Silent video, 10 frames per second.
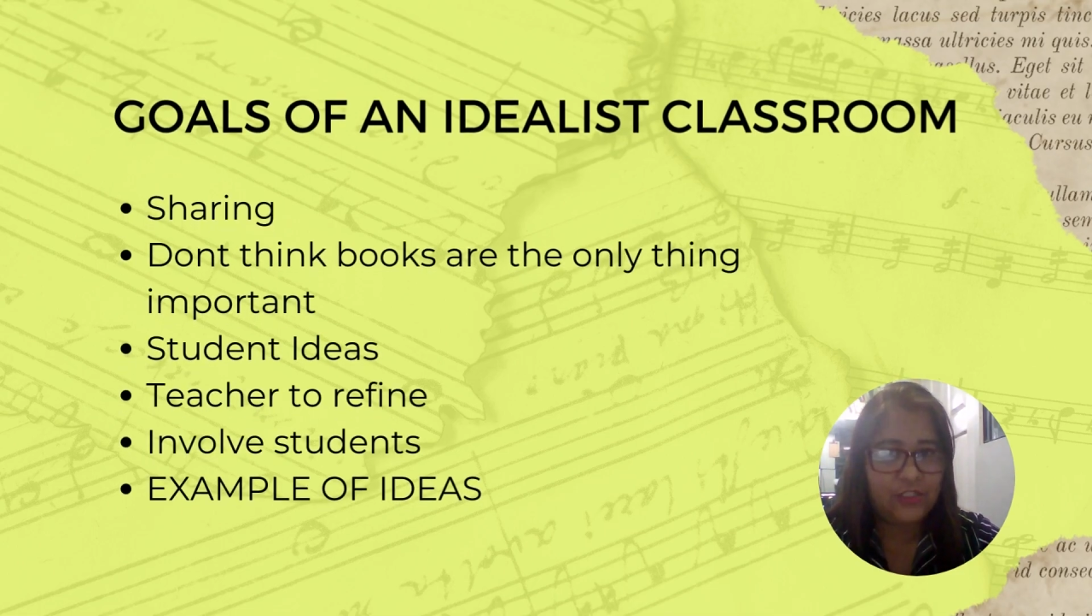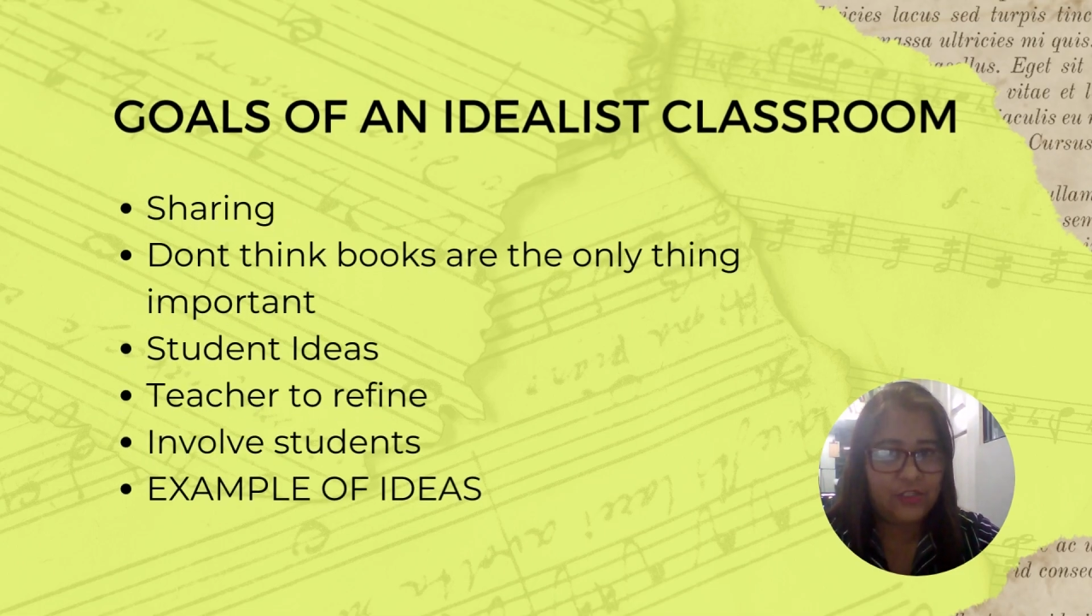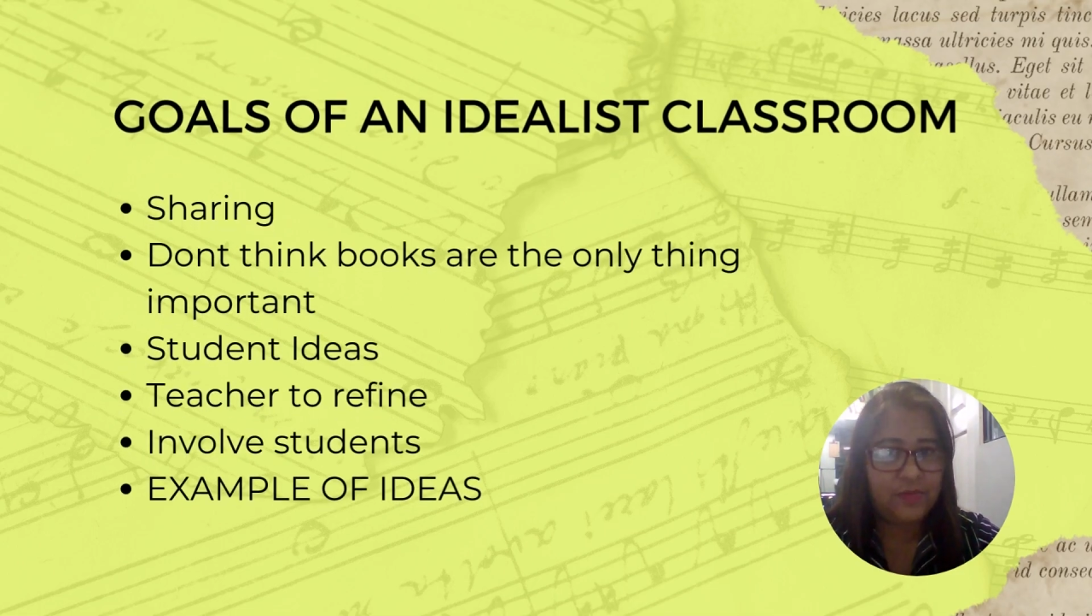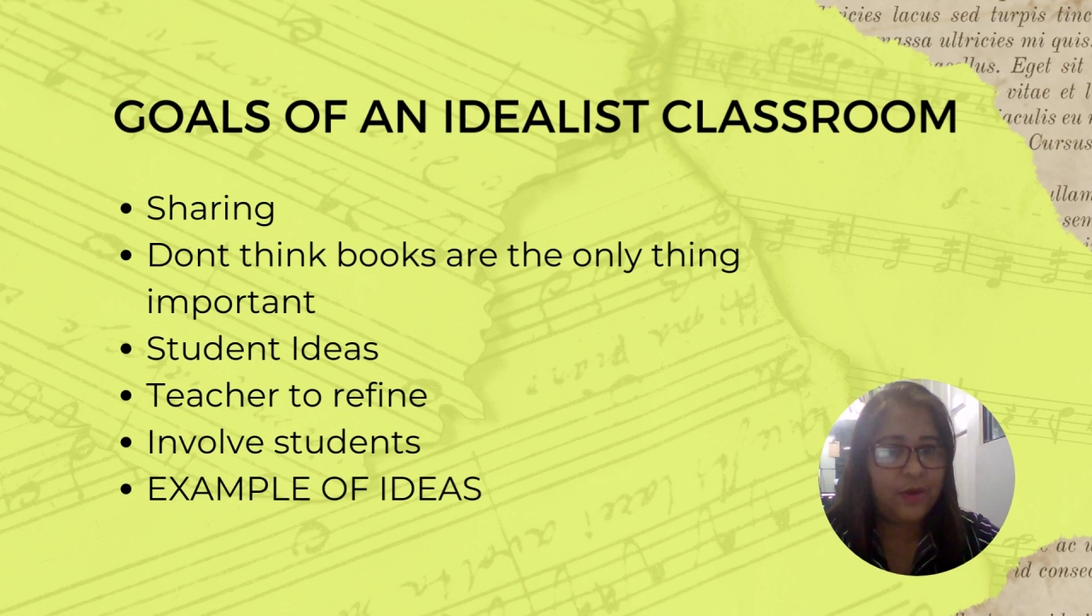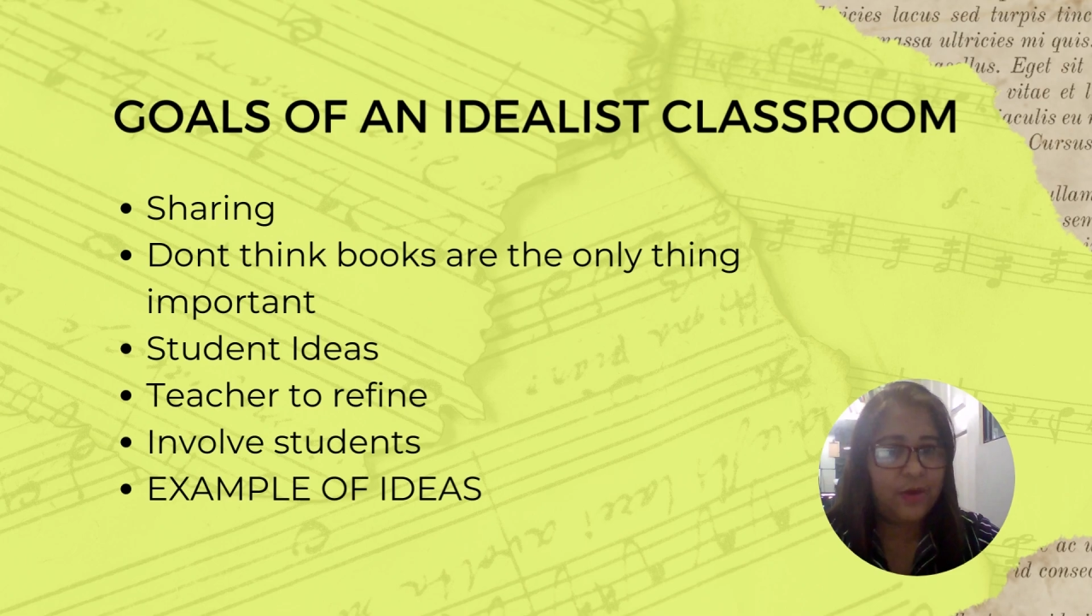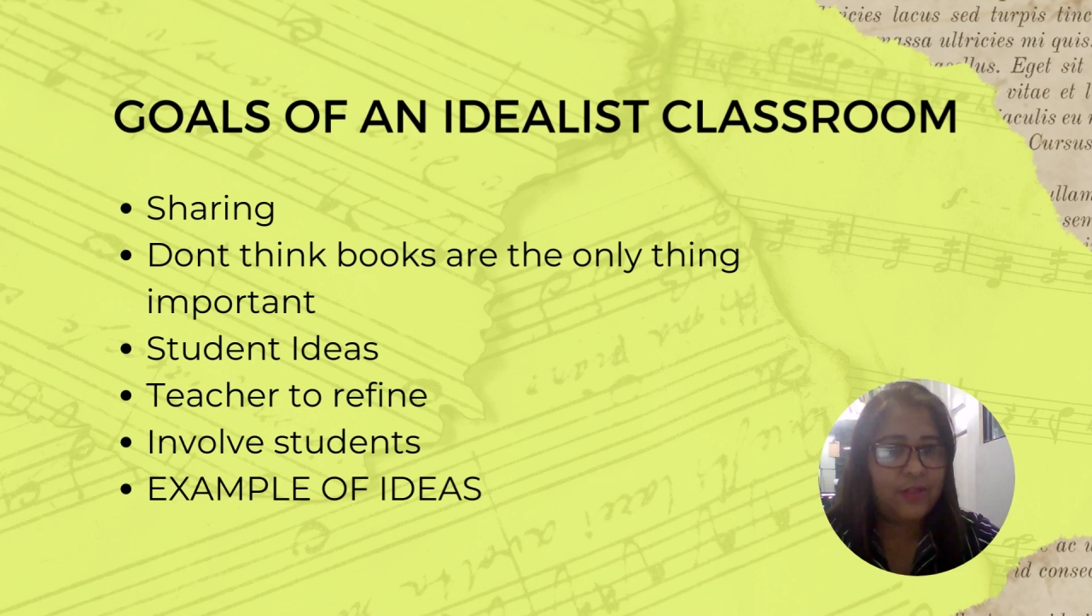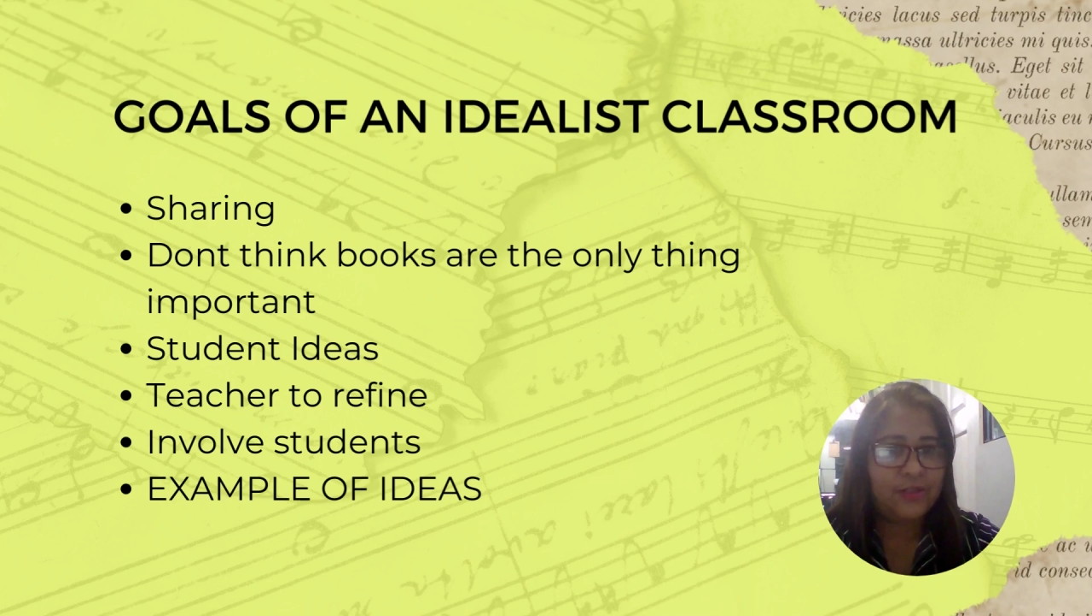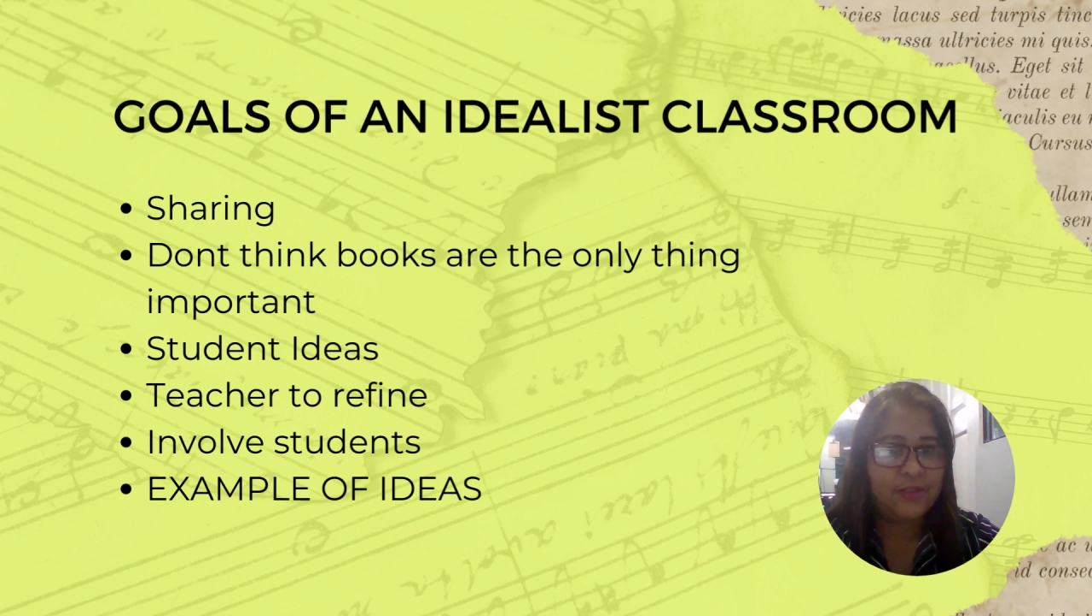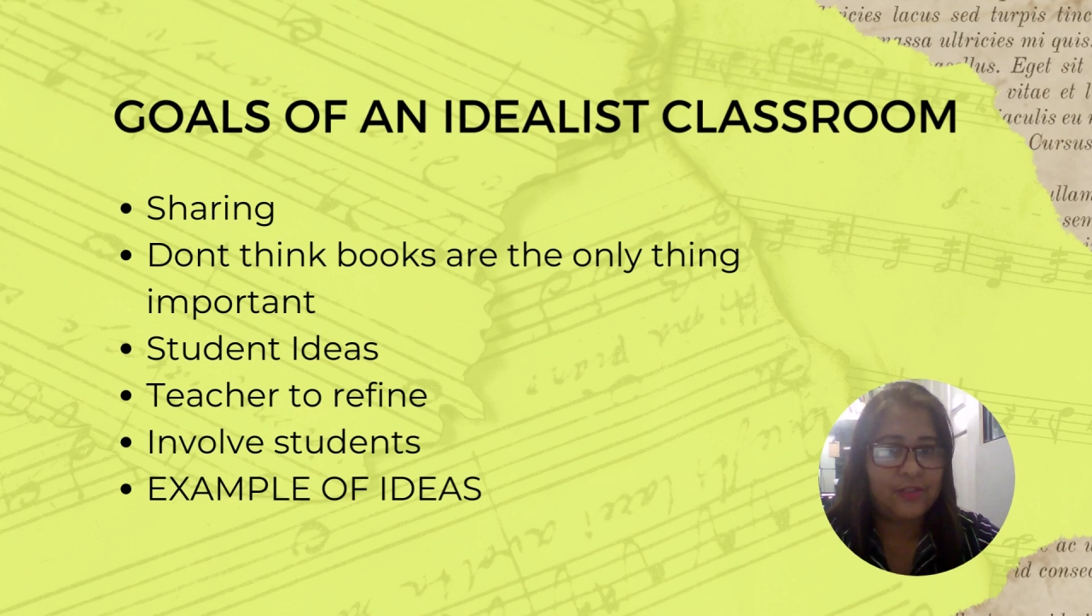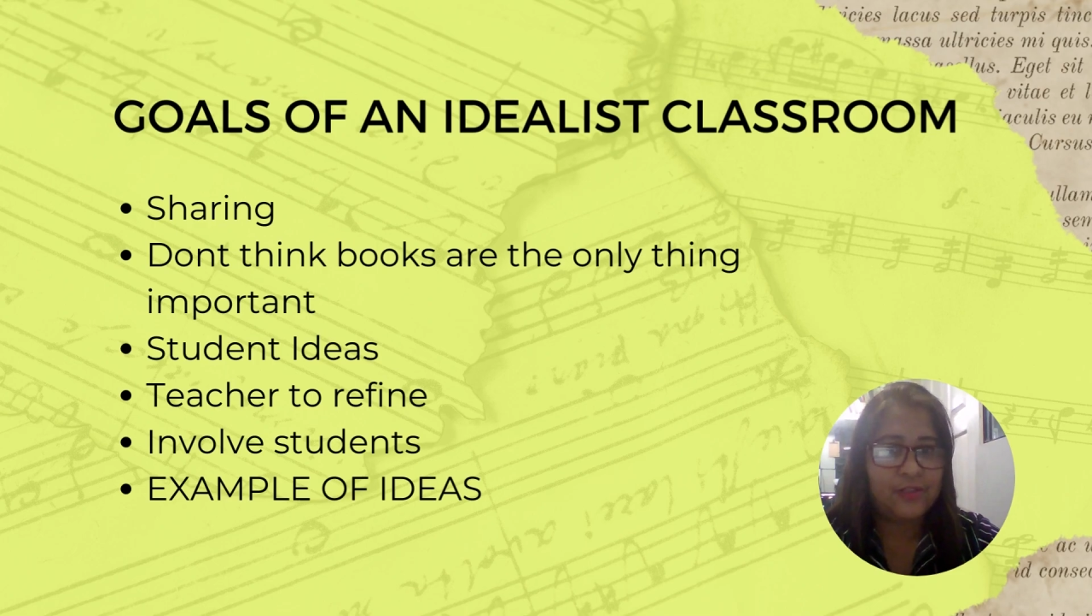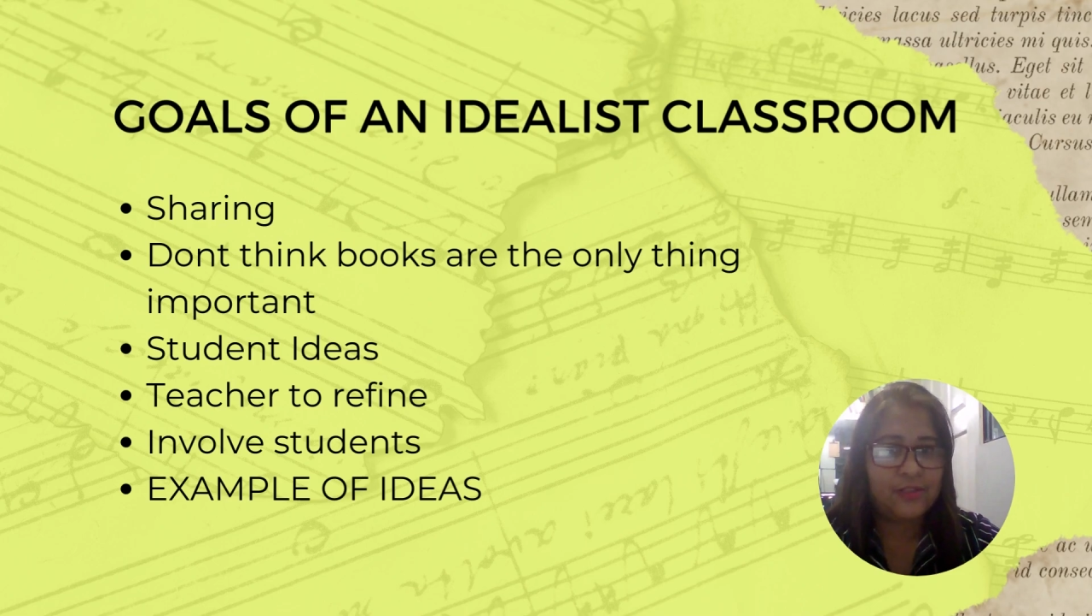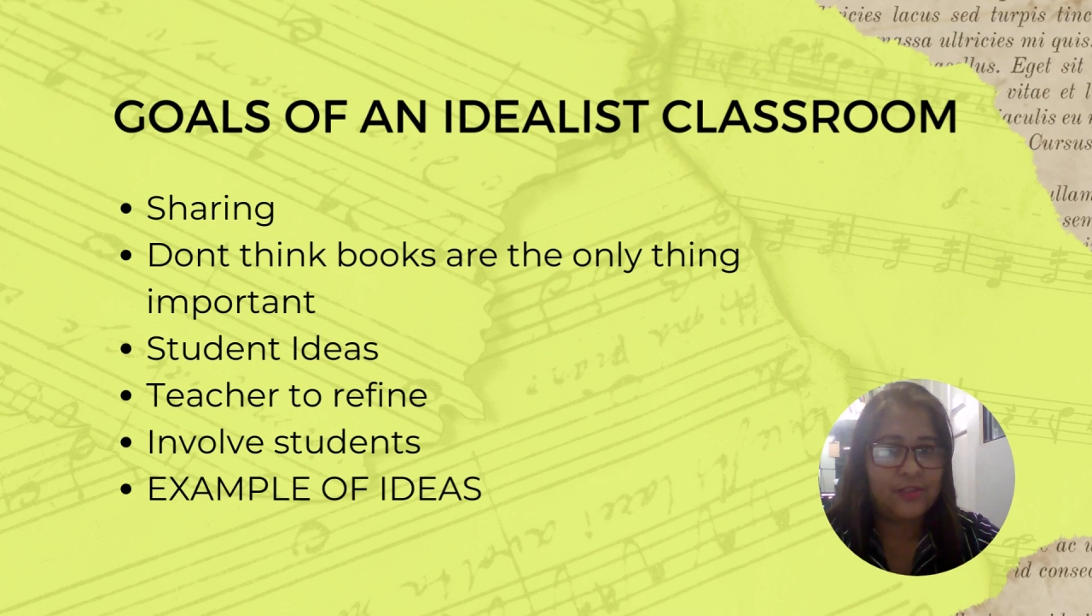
is important.